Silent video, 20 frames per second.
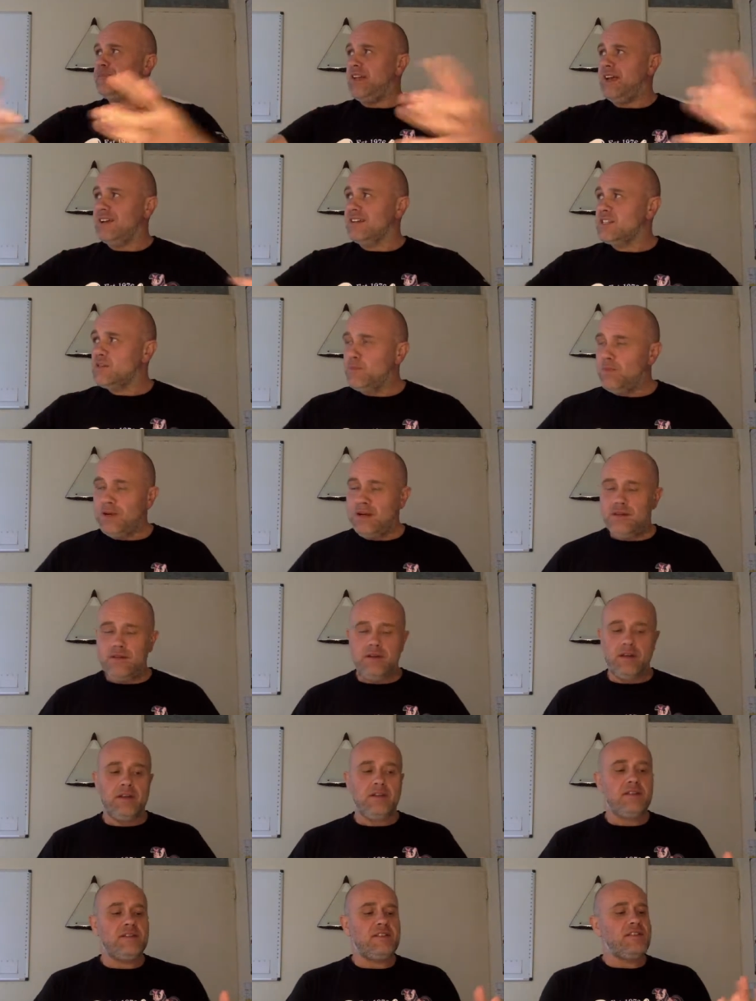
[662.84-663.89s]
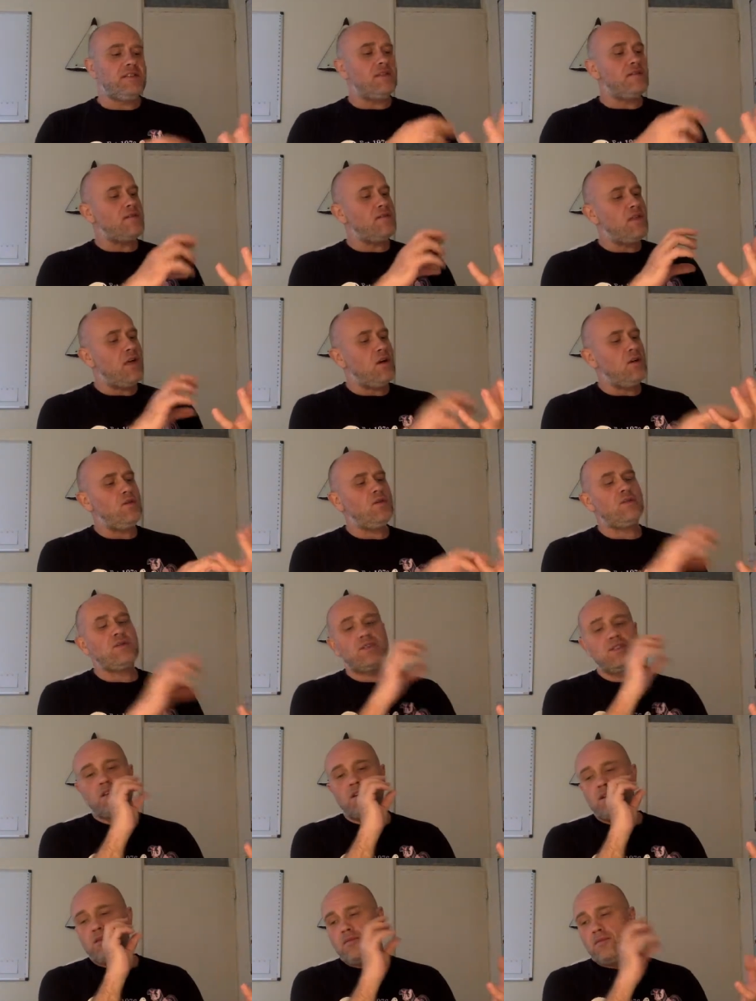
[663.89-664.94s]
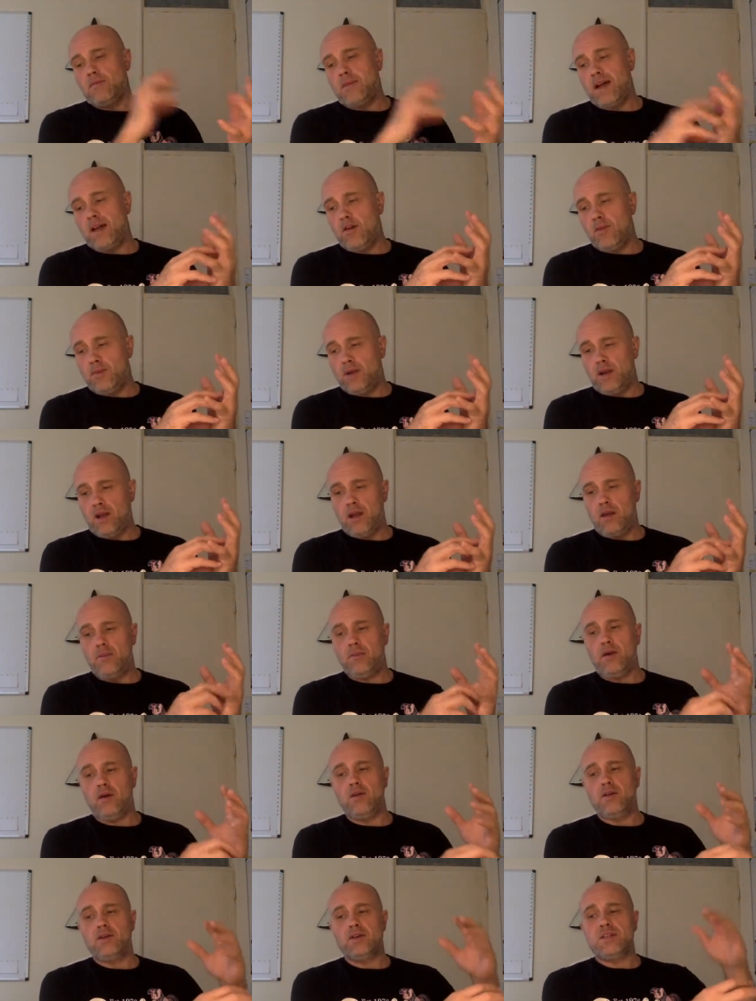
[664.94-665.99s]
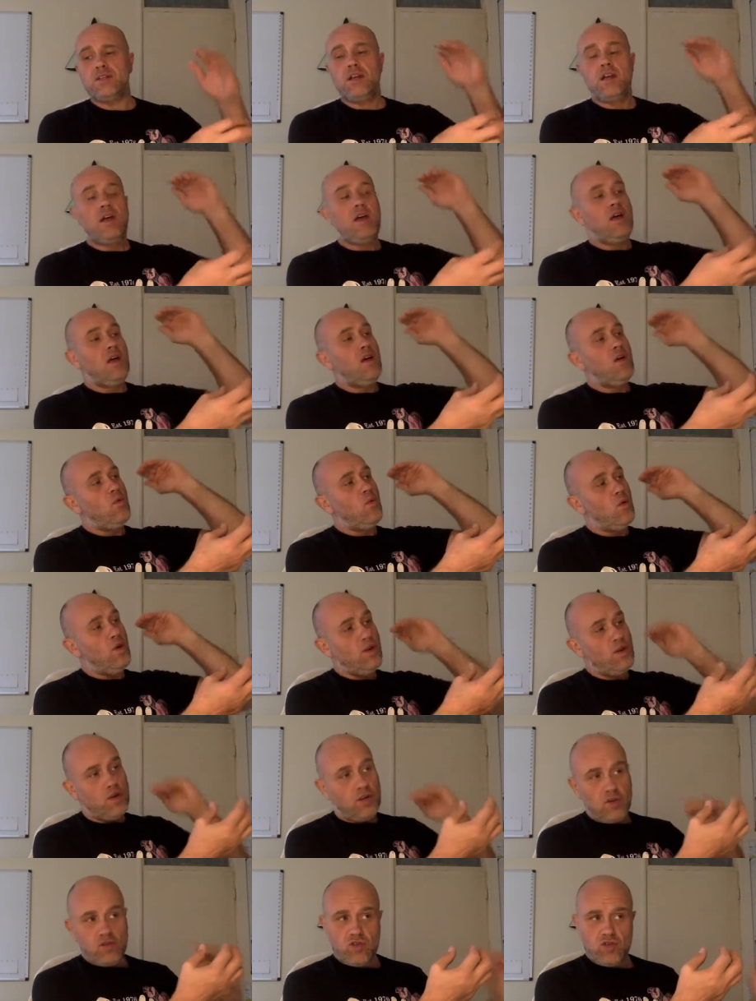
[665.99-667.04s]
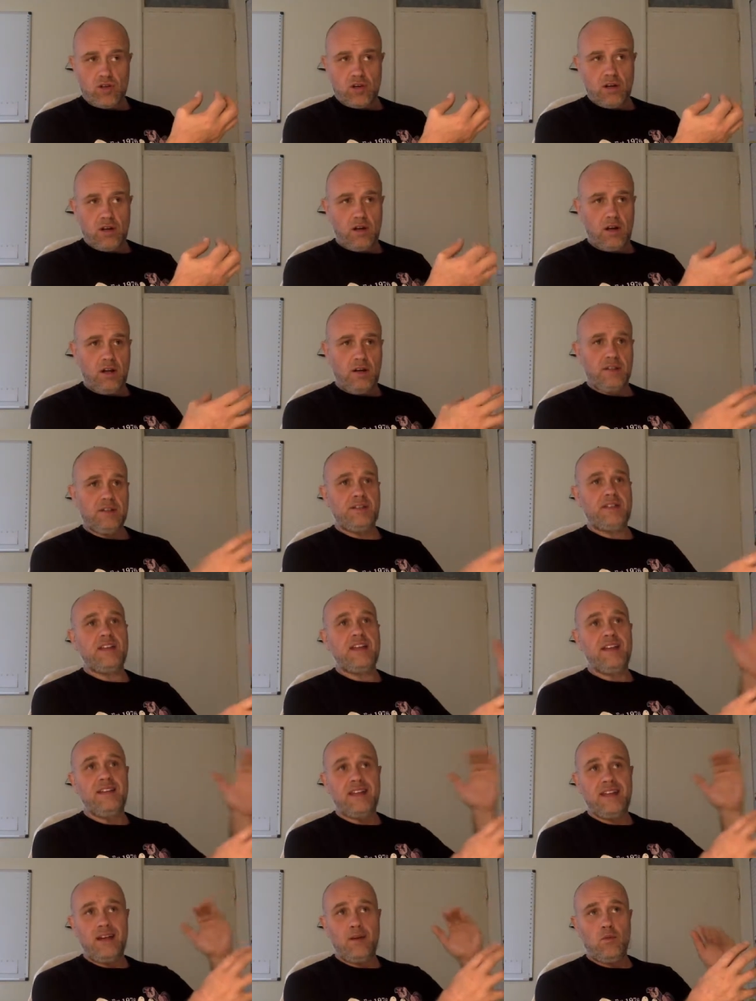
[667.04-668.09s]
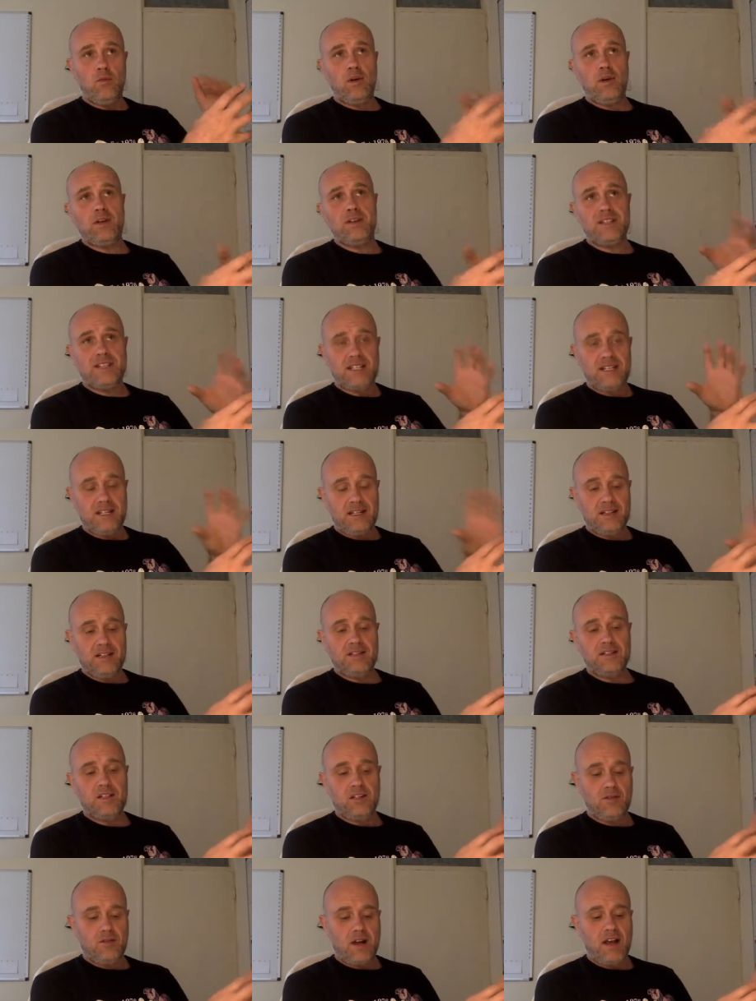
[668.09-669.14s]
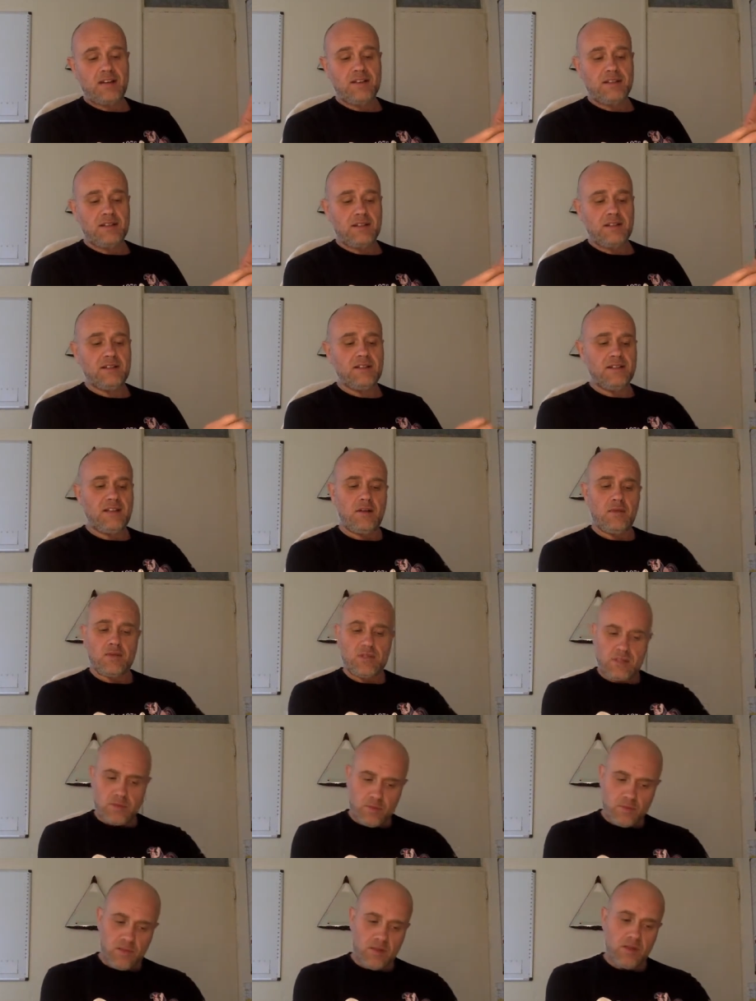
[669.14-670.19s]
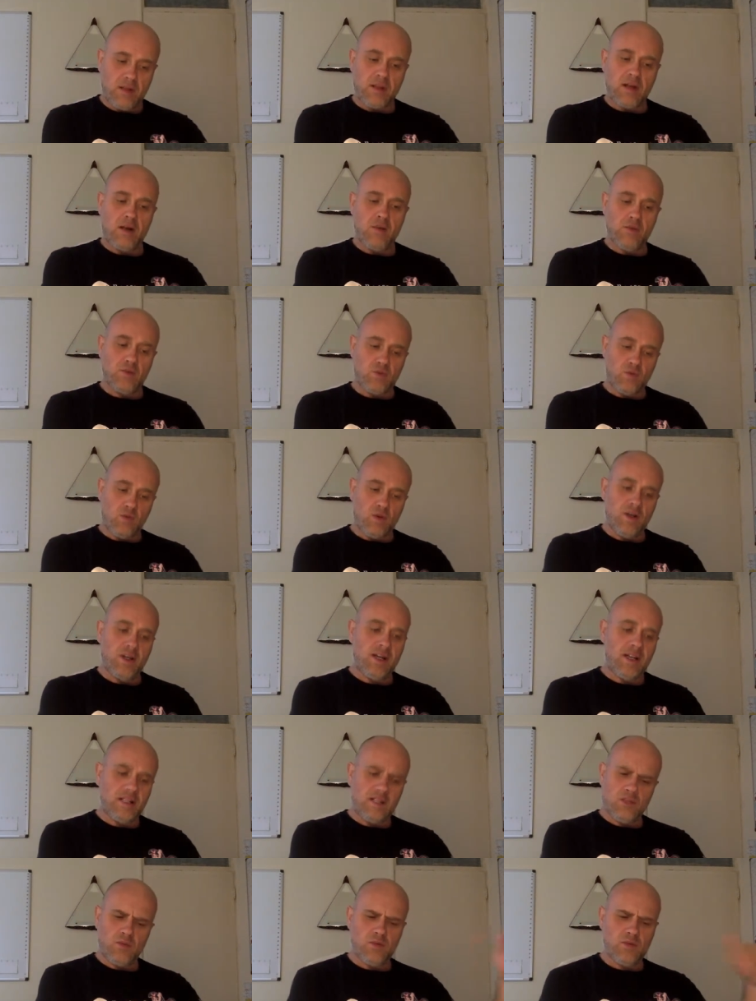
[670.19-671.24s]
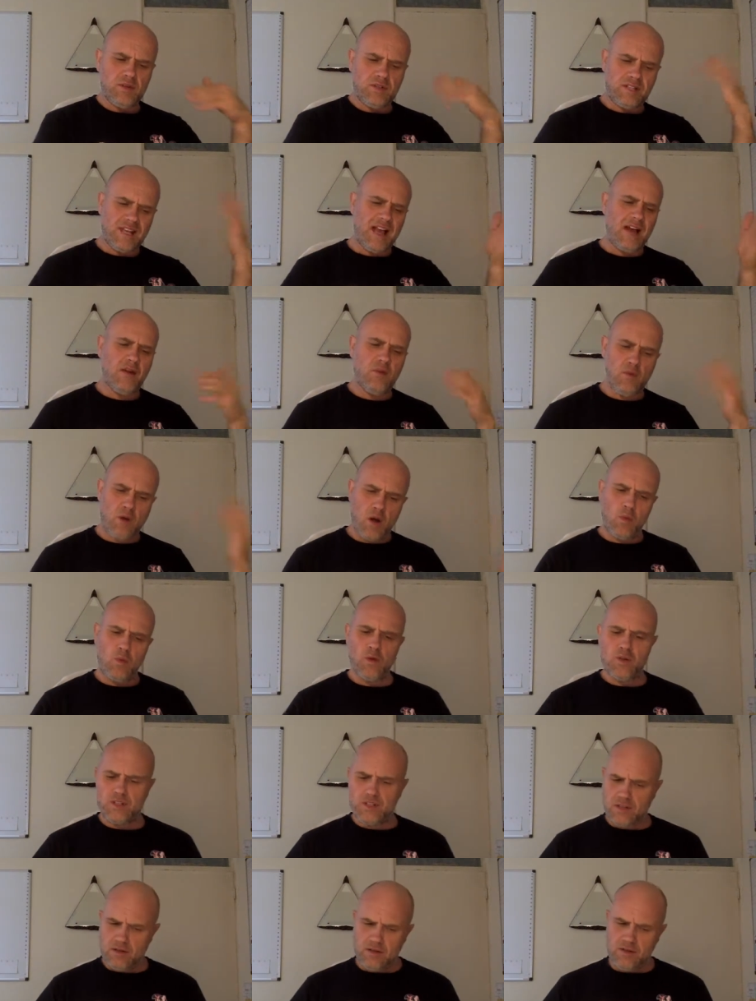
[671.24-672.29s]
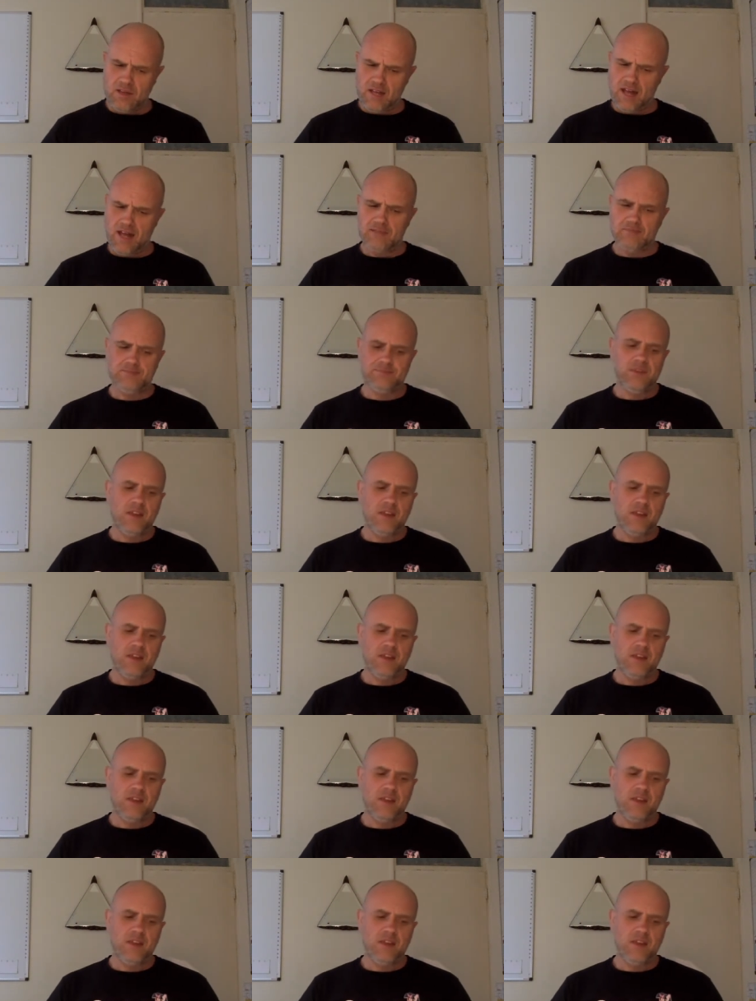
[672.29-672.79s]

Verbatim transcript: experience, that those male bonobos were neutralized and they weren't seen as aggressors. That was something that I was working towards how I would do that.